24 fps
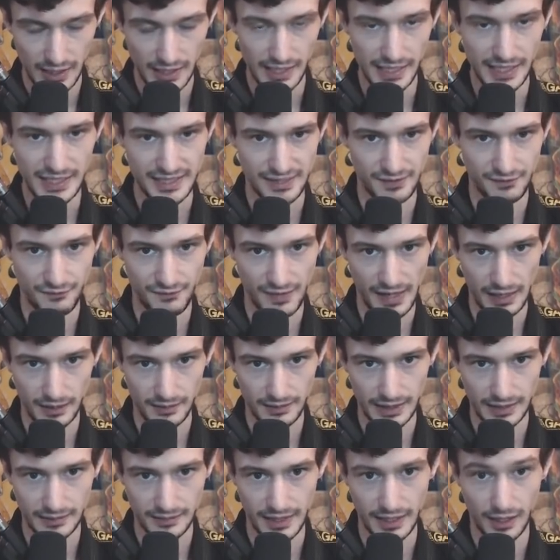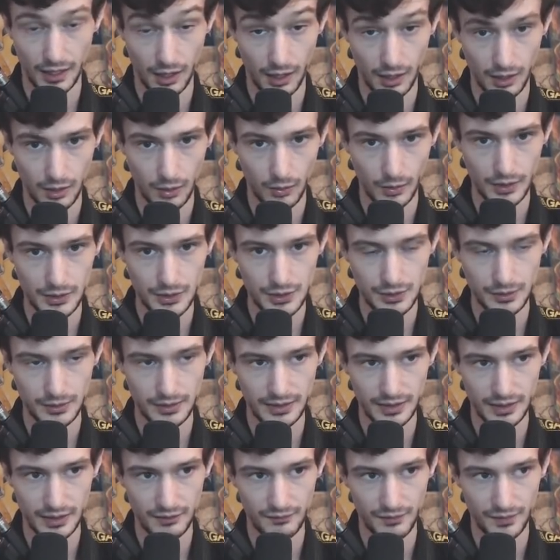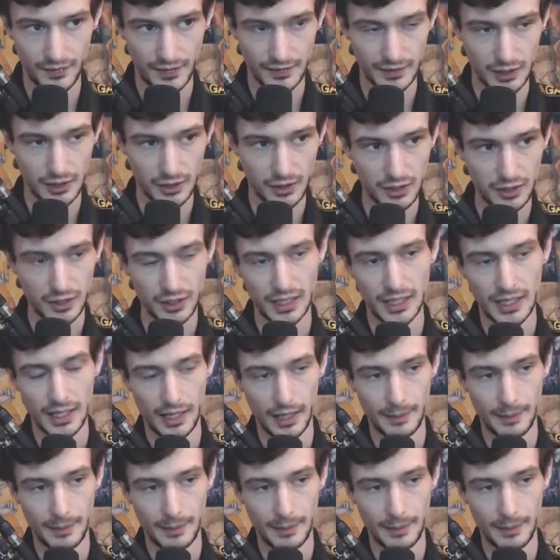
is the fact that they are going to give, if I recall,